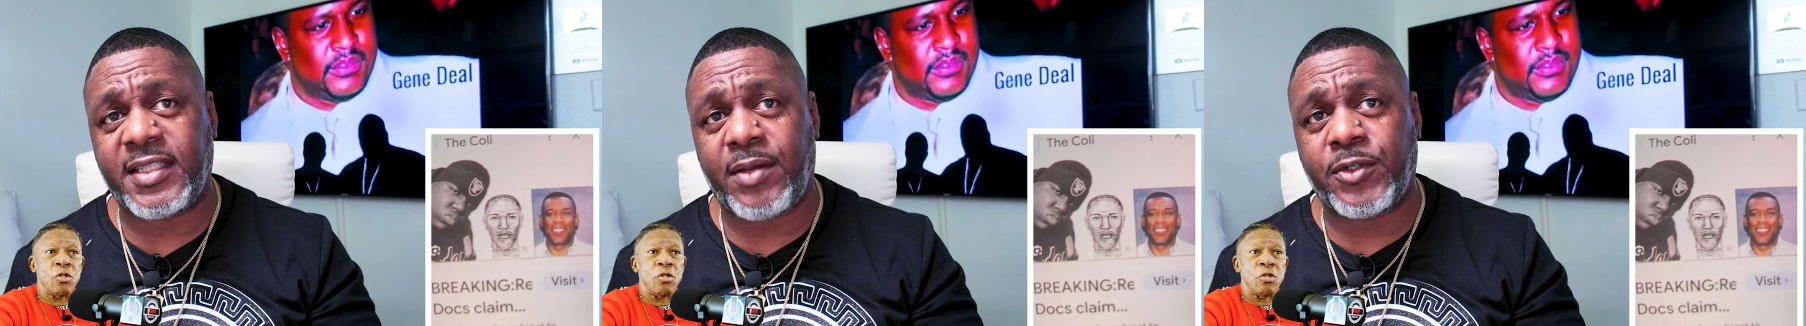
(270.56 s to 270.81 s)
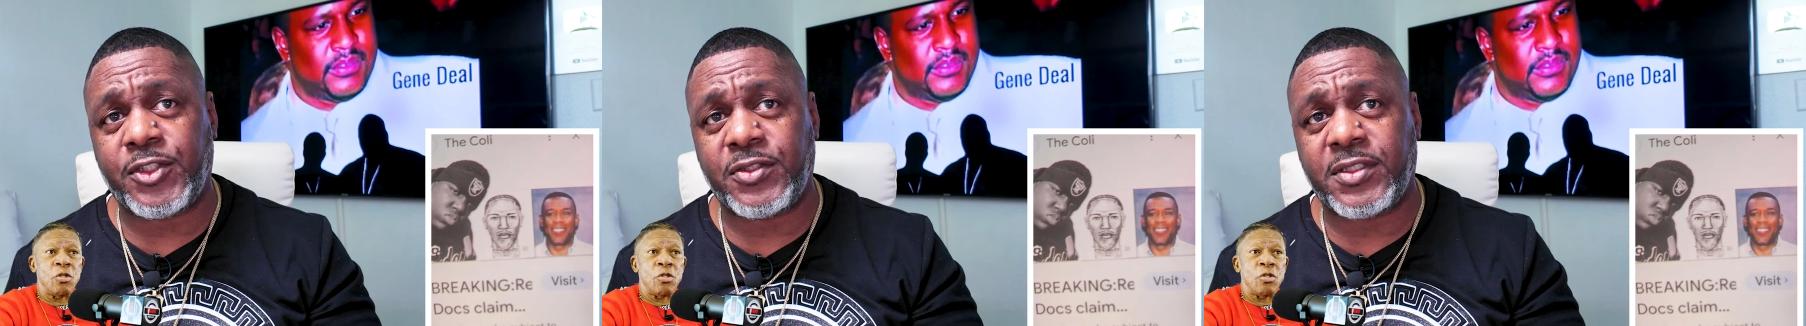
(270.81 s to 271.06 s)
Speaker 1: Is that
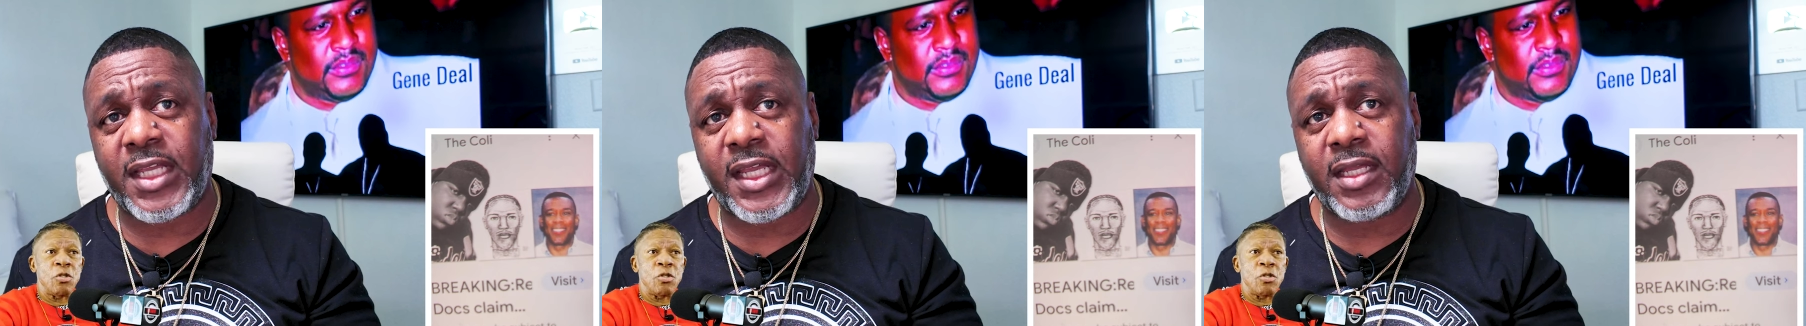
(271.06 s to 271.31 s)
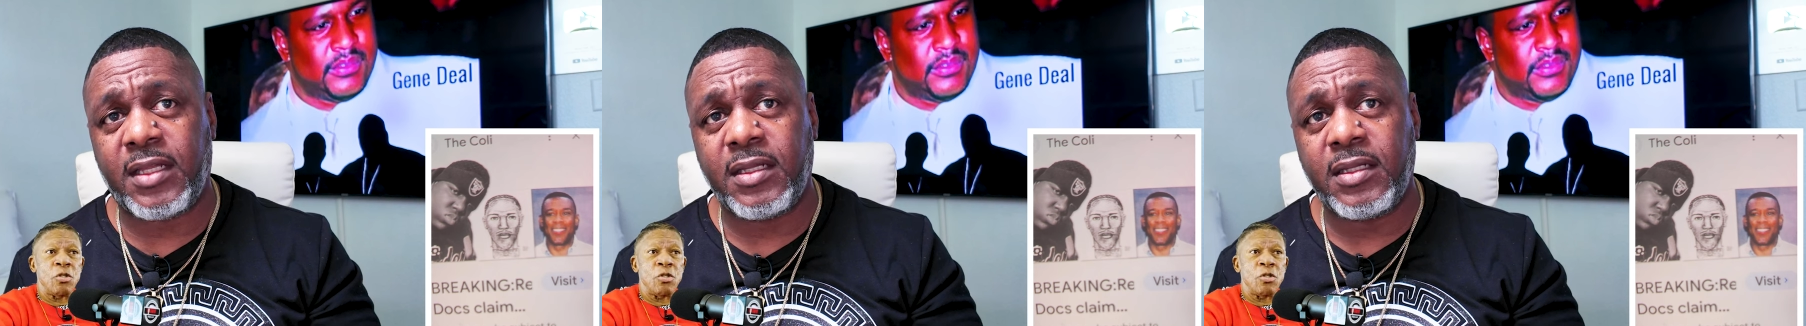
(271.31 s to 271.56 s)
what you're
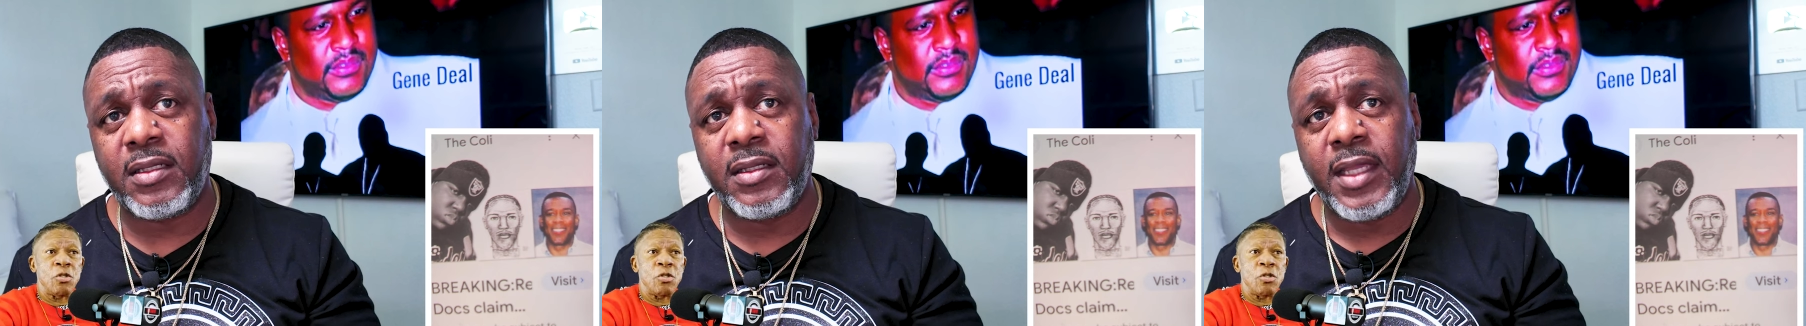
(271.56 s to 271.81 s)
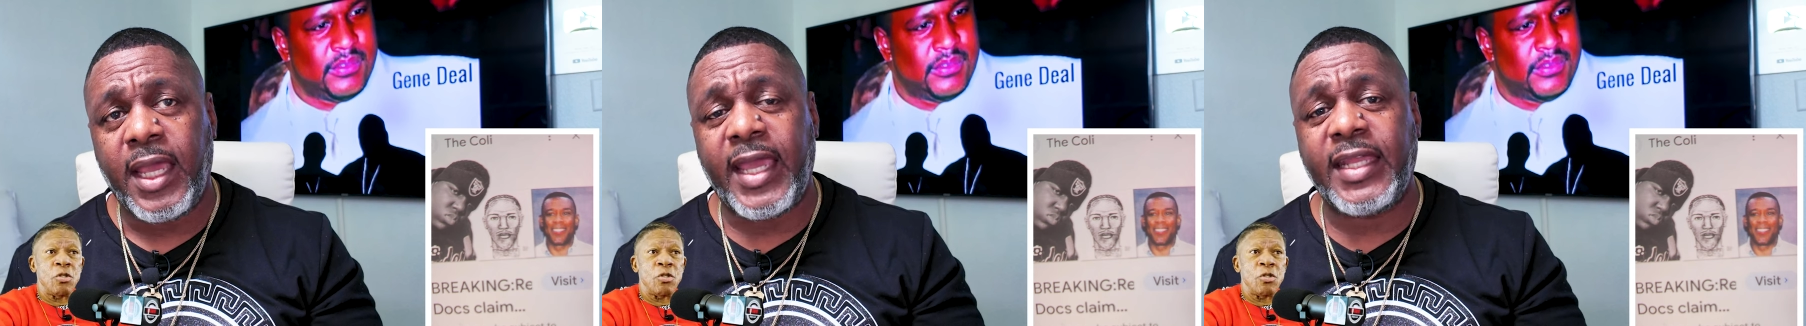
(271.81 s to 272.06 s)
saying? Yes, sir.
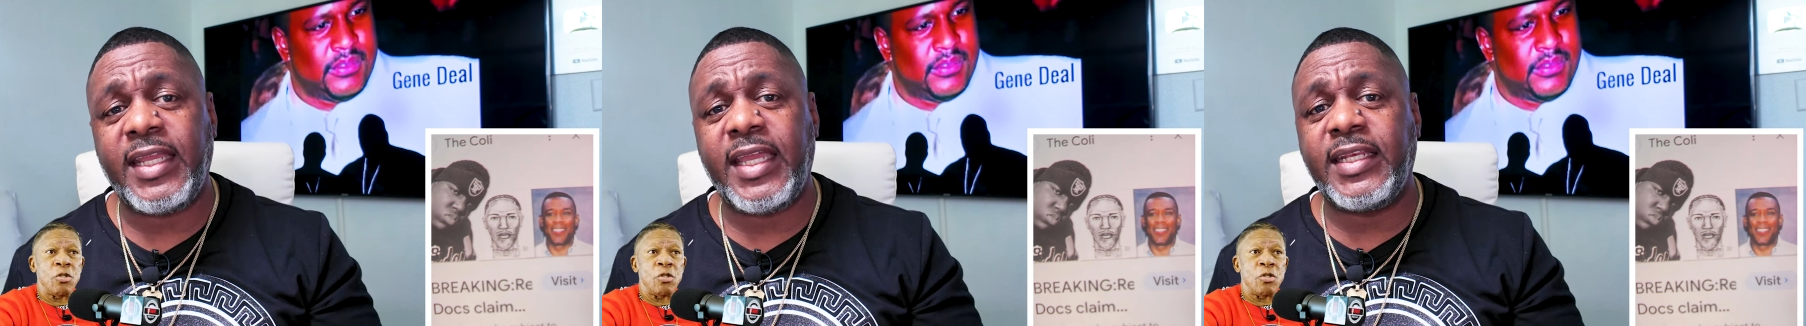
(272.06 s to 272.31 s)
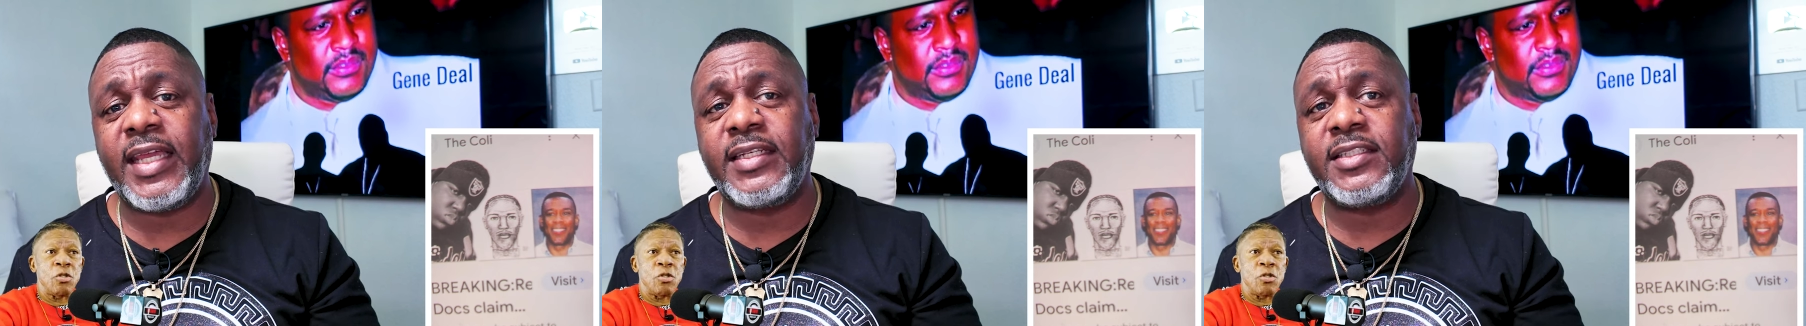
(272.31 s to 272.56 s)
And he
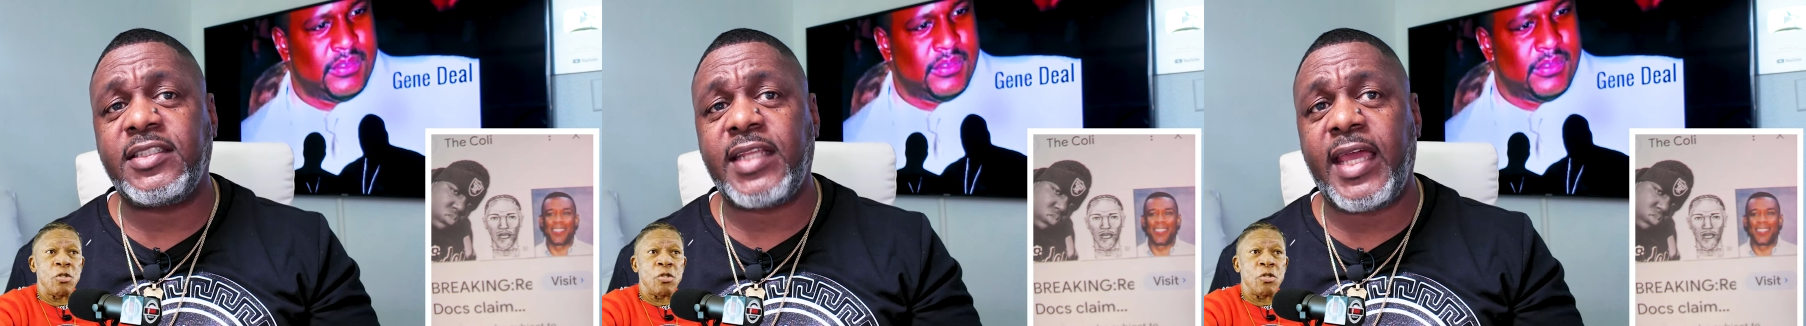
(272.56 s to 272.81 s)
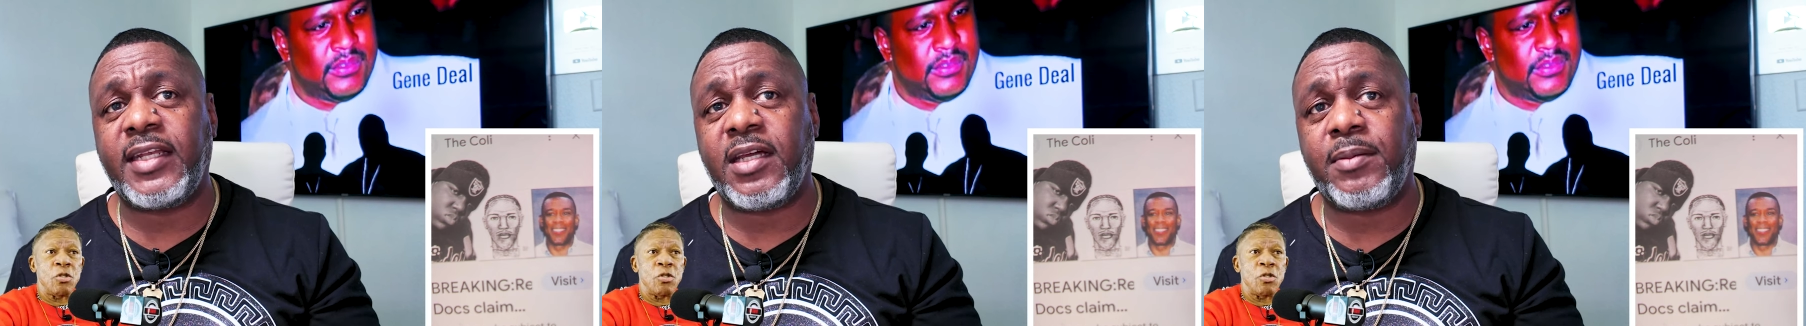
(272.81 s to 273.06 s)
didn't
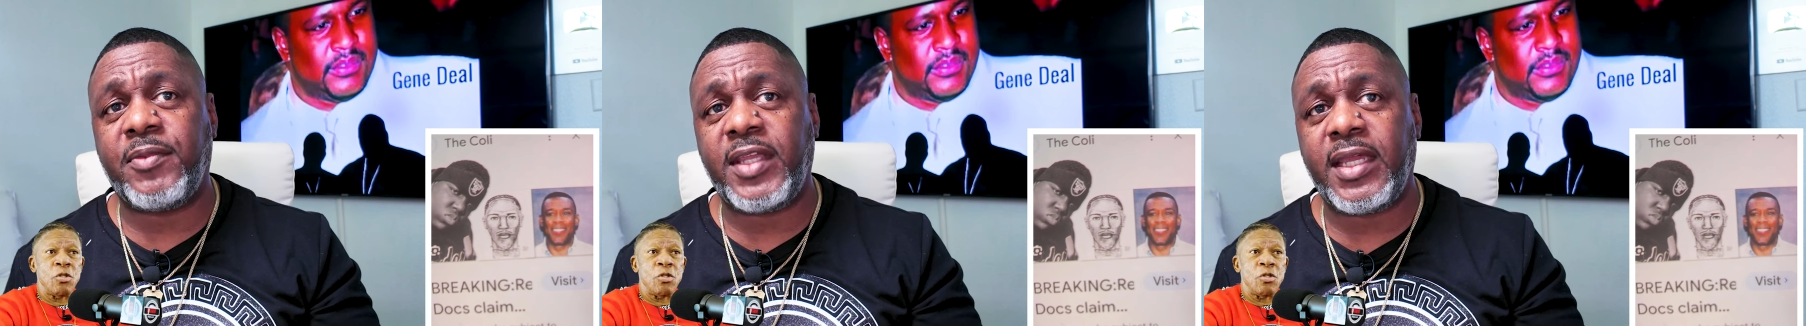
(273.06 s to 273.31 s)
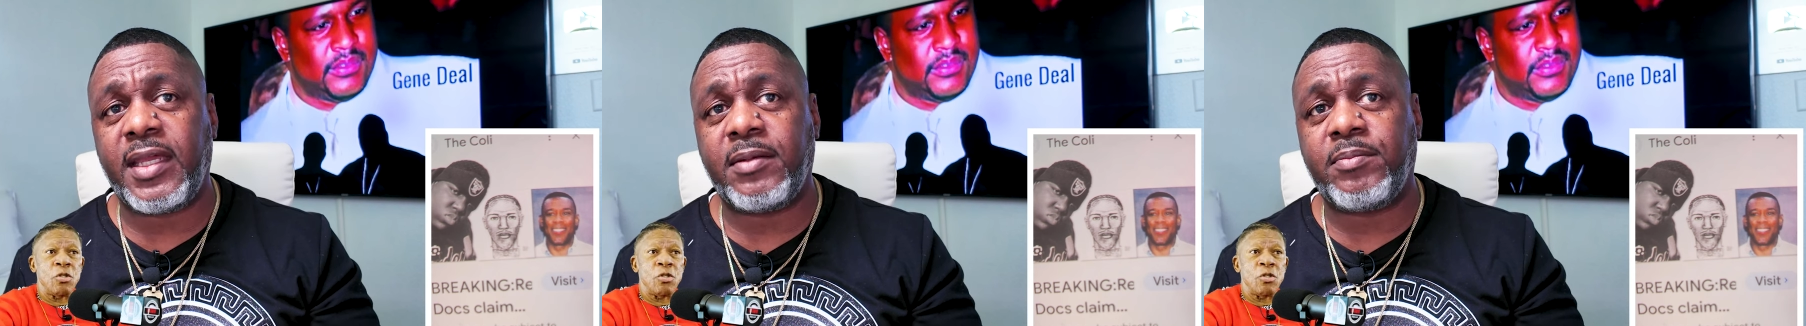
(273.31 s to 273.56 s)
stand up
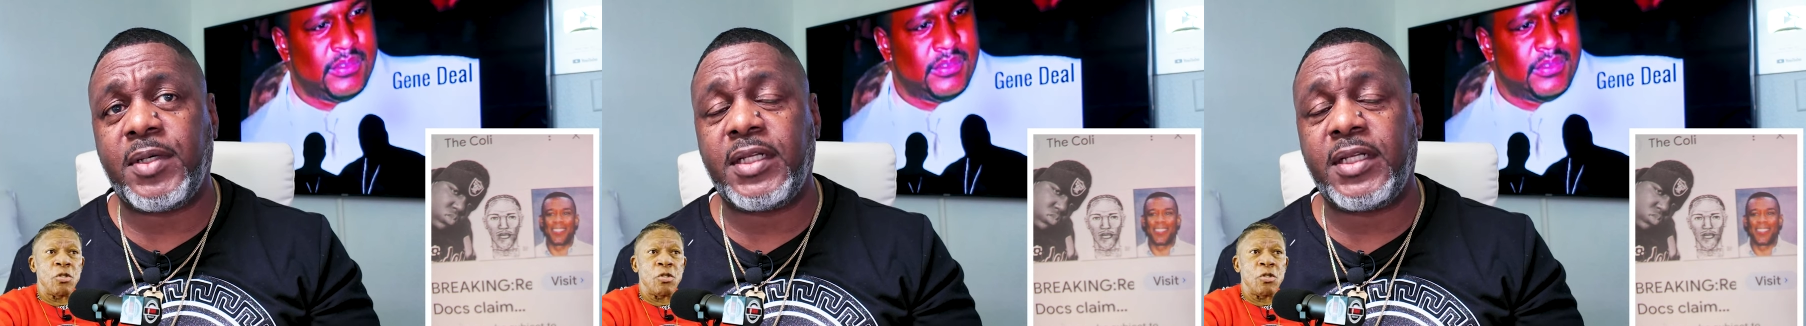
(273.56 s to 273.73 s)
then,